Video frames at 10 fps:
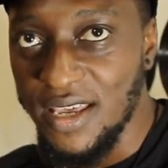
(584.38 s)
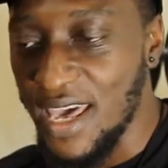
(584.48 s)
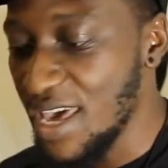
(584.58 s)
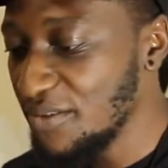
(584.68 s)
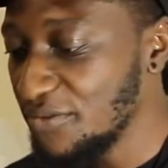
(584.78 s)

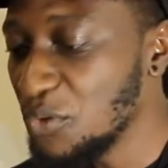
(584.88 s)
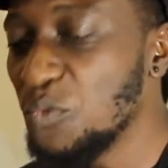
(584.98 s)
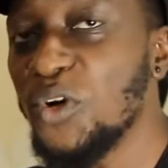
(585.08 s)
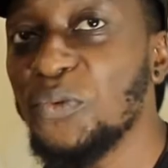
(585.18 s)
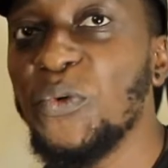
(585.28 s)
And from
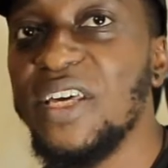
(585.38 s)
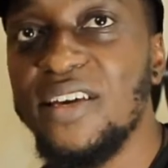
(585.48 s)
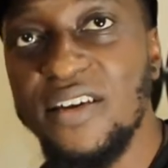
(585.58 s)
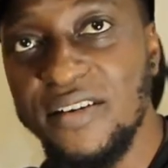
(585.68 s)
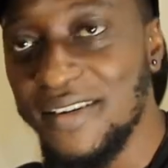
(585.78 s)
what we
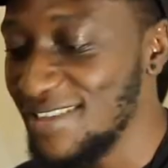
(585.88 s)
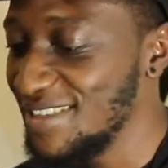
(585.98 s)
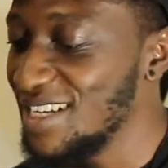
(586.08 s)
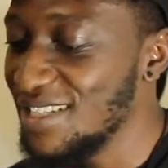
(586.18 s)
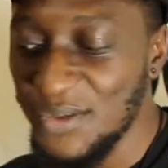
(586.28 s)
hear is
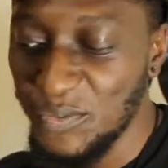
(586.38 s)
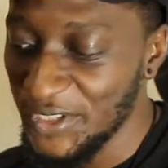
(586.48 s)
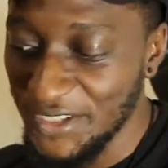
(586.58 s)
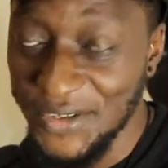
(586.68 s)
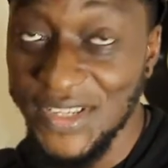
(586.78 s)
that these
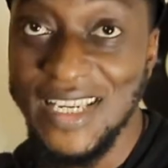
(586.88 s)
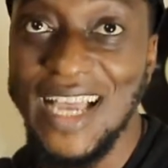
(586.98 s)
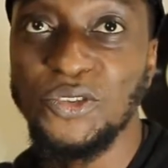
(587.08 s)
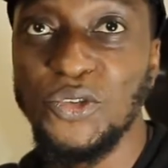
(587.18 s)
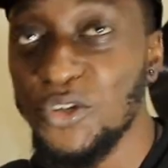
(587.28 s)
monitors
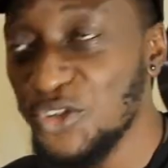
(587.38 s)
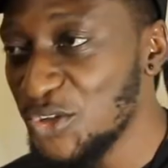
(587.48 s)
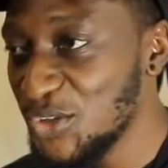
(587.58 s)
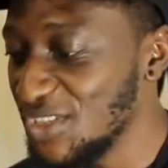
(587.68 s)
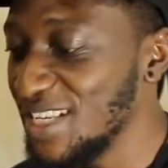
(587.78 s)
are not
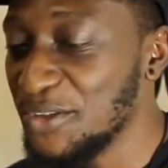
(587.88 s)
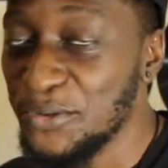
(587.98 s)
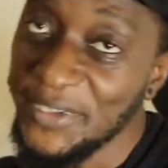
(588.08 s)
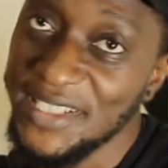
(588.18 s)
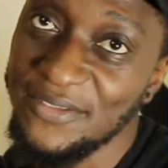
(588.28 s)
just
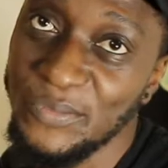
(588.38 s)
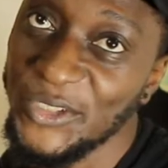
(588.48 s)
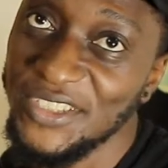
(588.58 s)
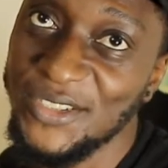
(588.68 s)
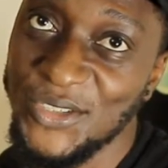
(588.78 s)
decorative
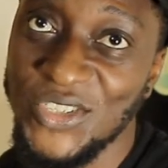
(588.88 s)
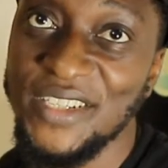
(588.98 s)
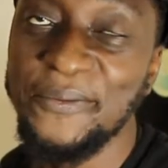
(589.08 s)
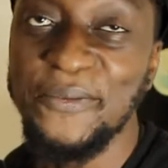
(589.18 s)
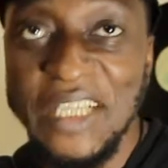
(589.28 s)
monitors.
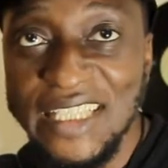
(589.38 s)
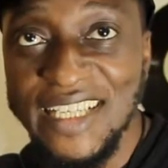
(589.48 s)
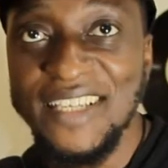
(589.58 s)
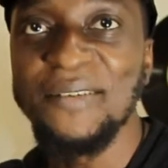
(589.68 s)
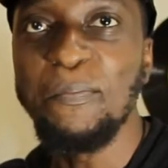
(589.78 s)
They're
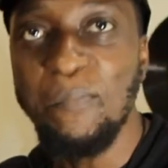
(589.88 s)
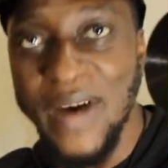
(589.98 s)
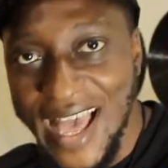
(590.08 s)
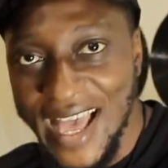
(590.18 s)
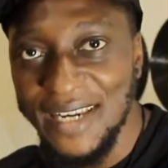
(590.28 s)
really
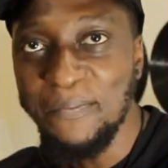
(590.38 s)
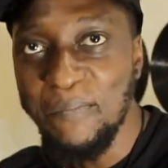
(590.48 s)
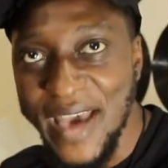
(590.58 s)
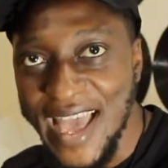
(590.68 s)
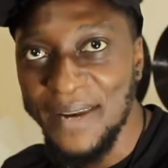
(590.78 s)
bad,
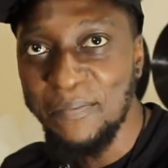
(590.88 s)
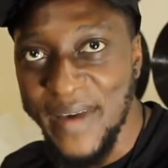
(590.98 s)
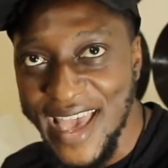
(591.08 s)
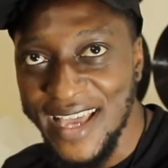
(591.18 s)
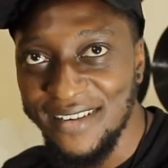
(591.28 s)
bad,
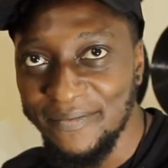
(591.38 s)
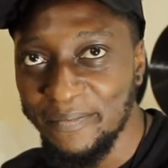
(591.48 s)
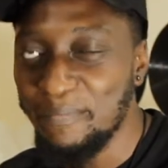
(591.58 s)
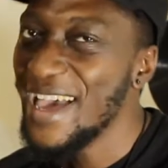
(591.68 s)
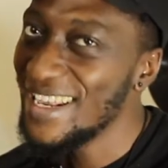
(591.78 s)
bad,
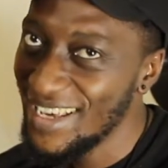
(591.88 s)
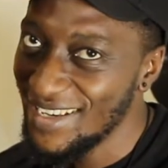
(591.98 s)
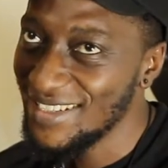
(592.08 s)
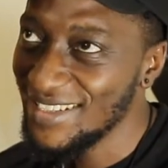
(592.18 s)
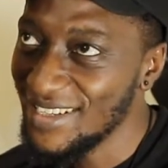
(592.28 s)

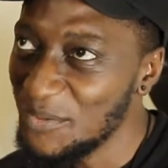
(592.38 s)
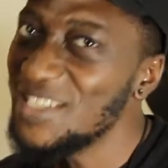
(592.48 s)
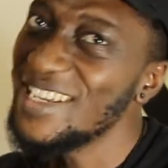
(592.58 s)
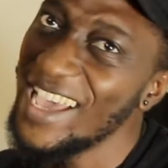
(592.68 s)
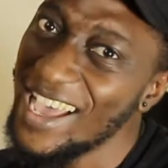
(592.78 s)
badass. Can we
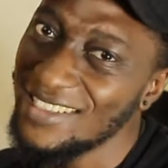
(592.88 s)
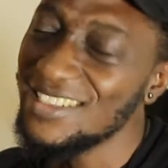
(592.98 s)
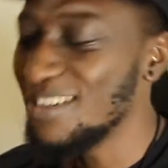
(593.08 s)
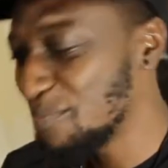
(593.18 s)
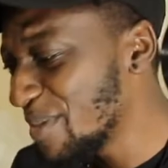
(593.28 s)
say ass?
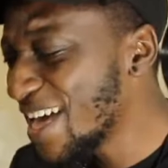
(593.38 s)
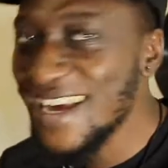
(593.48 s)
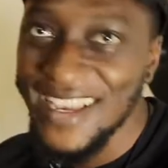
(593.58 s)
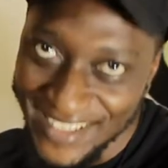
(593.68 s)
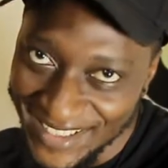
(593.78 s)
Yeah,
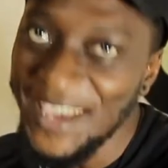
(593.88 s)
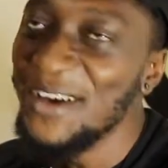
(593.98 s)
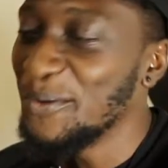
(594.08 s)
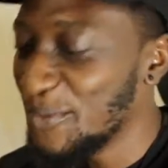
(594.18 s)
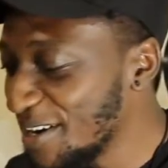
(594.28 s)
badass,
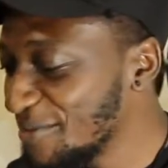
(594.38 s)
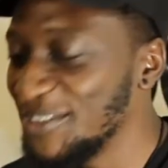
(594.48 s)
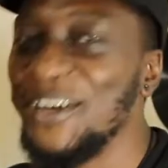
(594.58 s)
whatever.